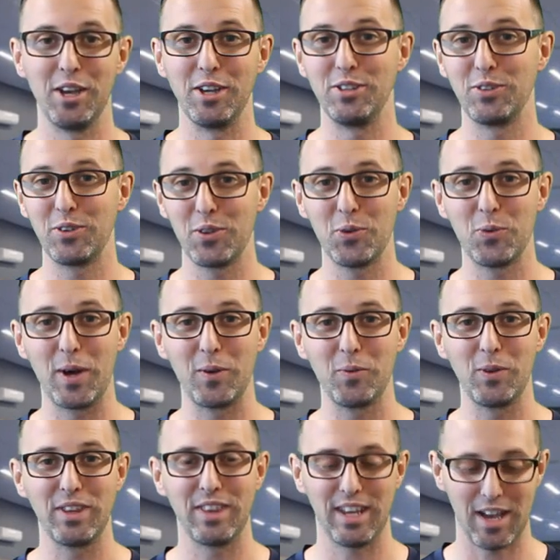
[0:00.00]
You know the one
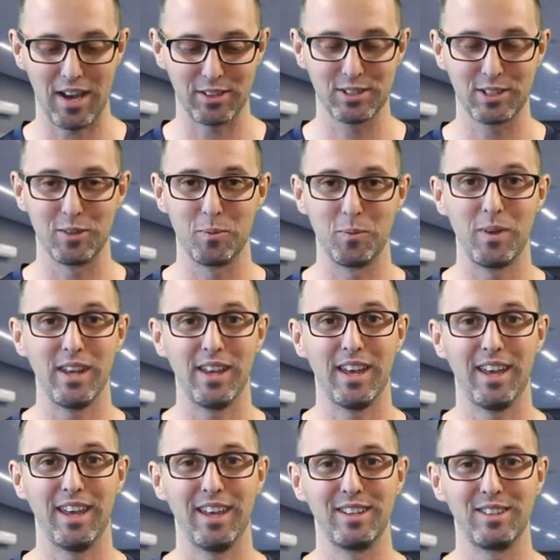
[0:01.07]
where they ask him
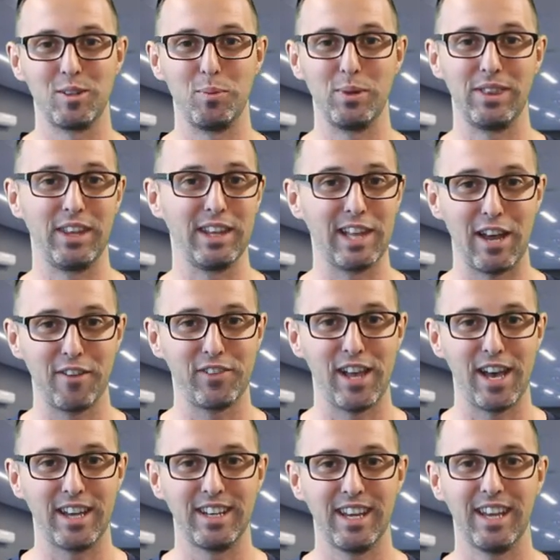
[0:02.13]
to be their
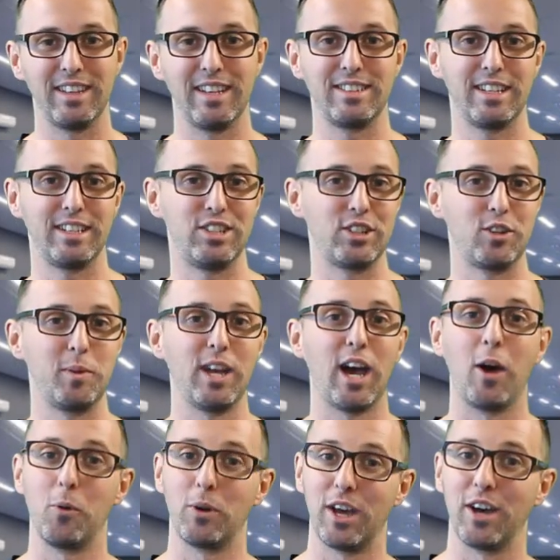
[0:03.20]
lifeline, and they say, Jeremy,
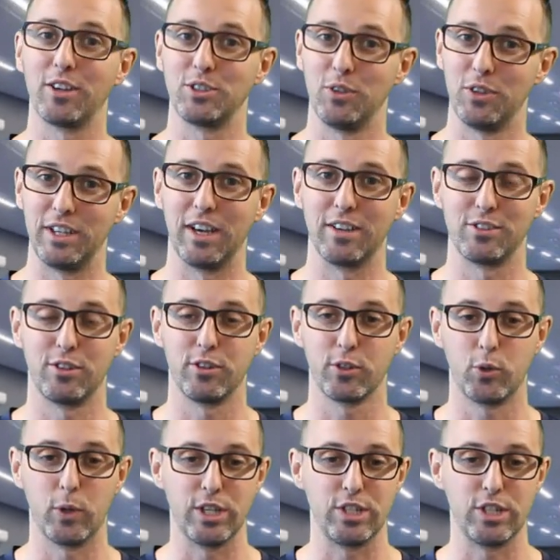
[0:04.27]
I want to ask you the answer to the
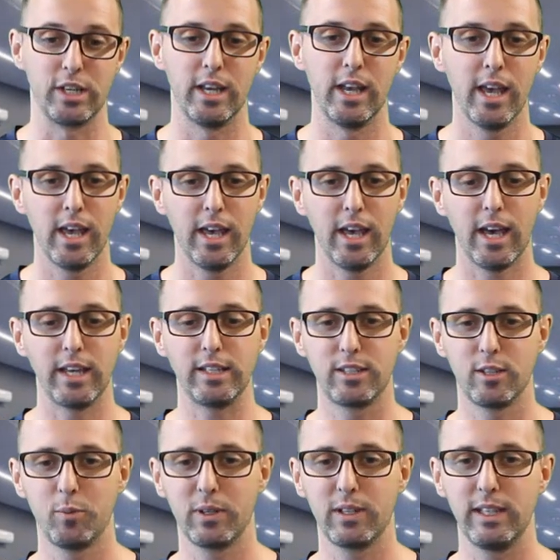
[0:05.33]
question. And he
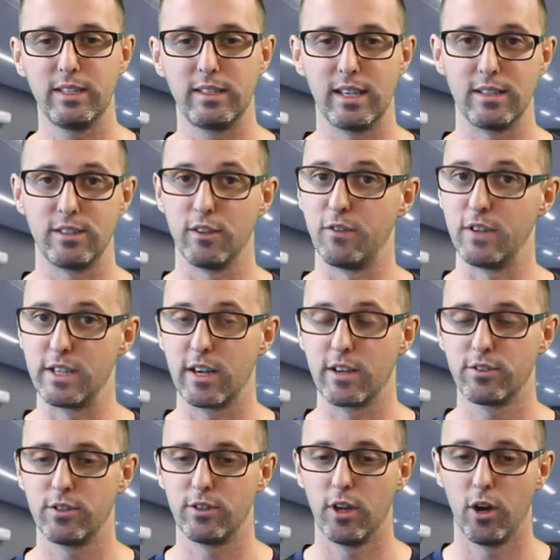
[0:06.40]
typically says, if he
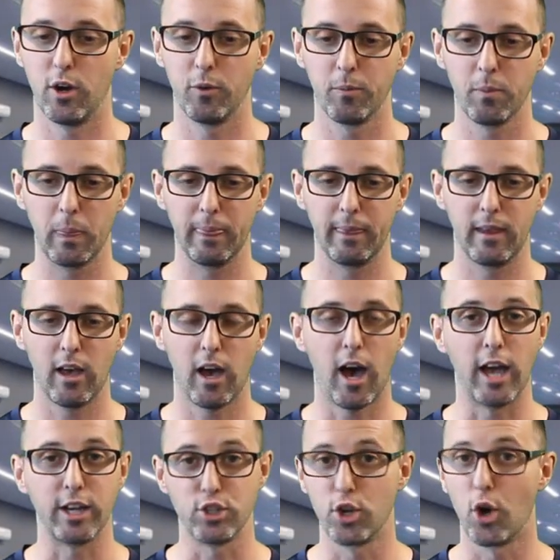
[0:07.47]
doesn't know,
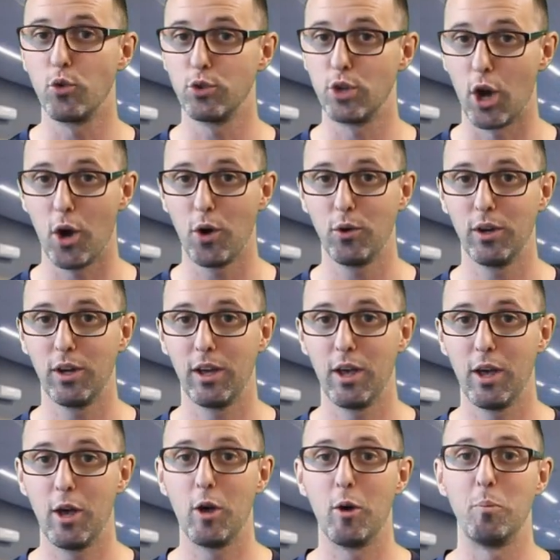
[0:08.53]
I don't know,
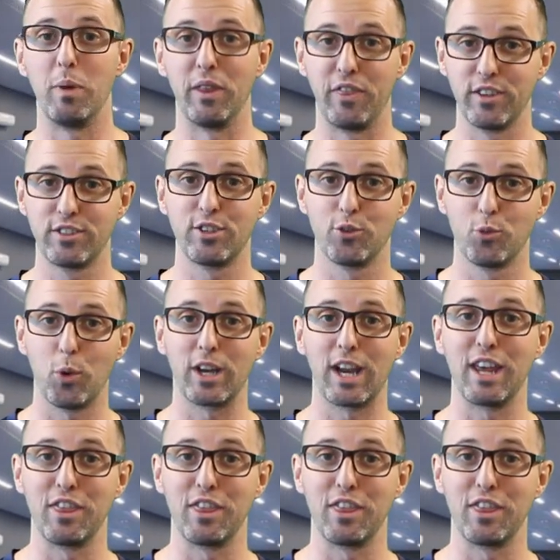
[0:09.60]
but this is what I